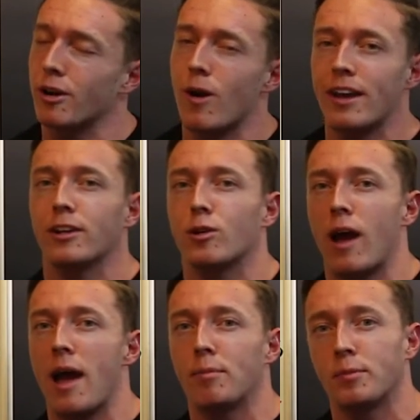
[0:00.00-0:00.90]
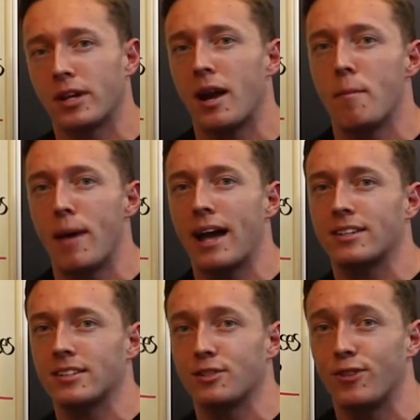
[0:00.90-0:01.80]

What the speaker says: go ahead and grab them and come back to this